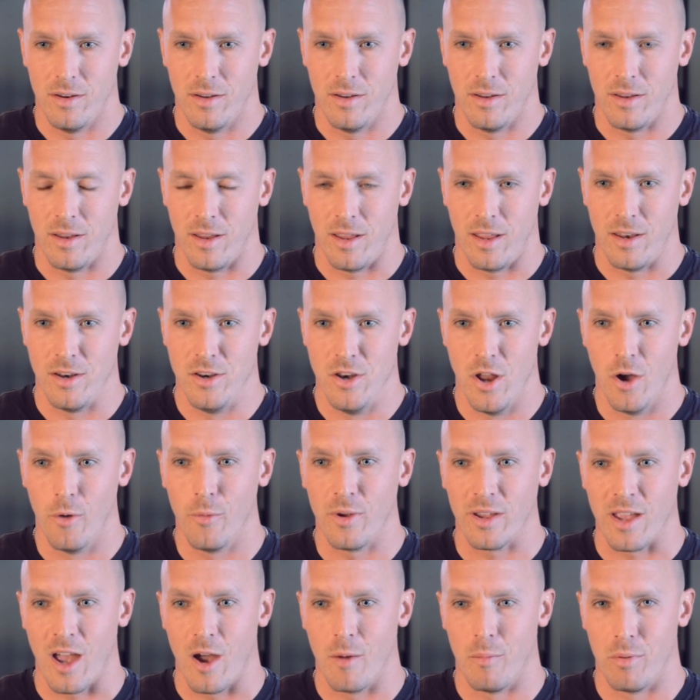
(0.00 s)
and
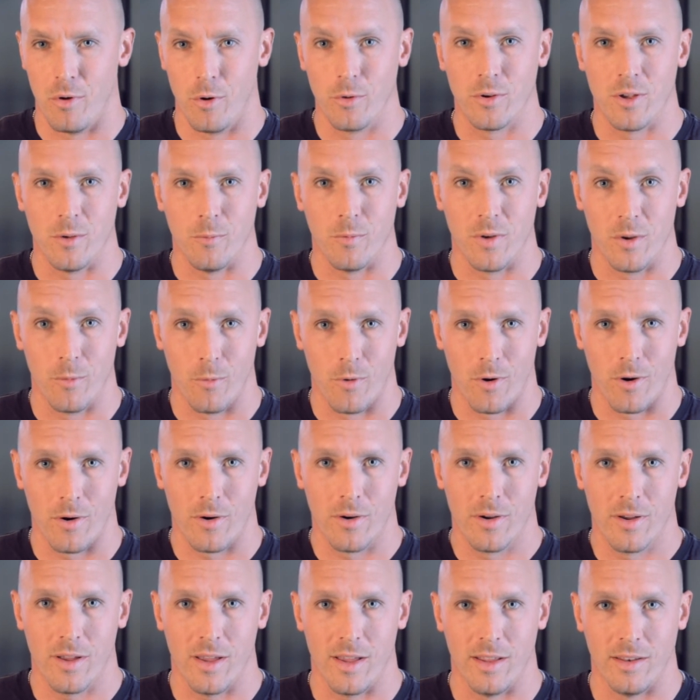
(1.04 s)
knowing how broken we
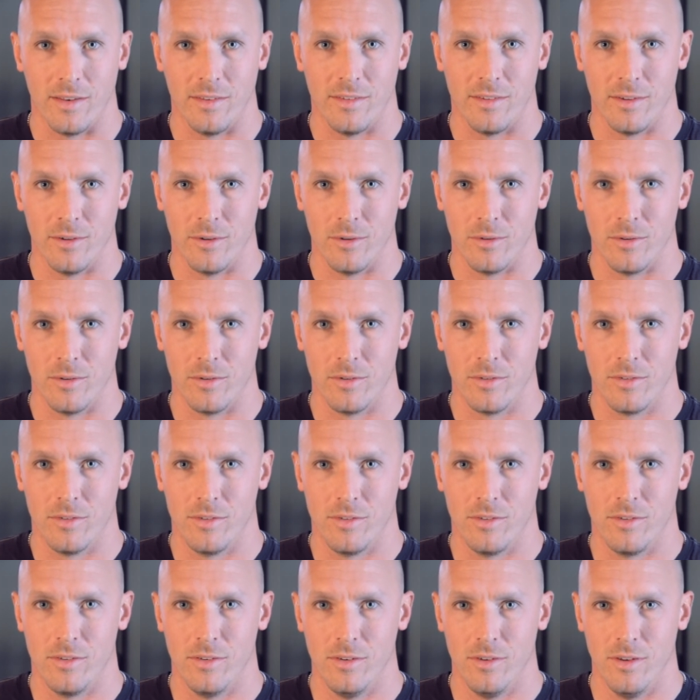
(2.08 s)
were, and to
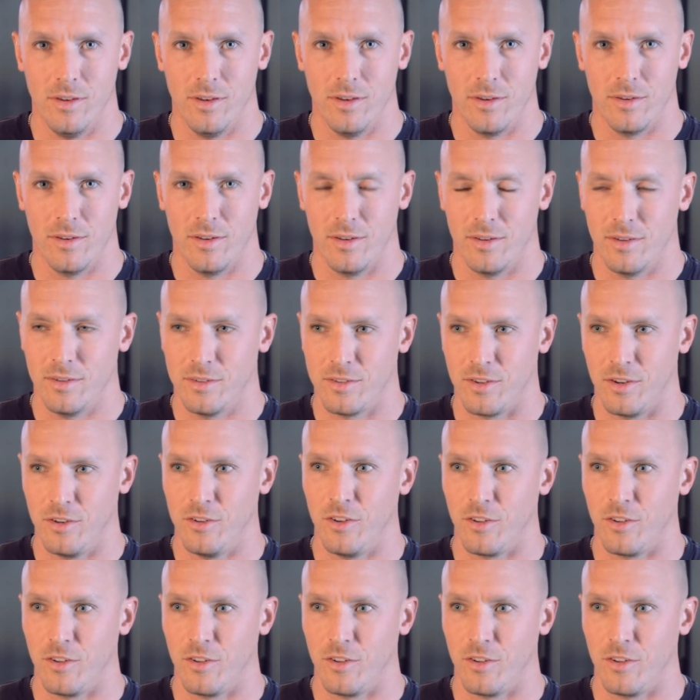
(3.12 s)
to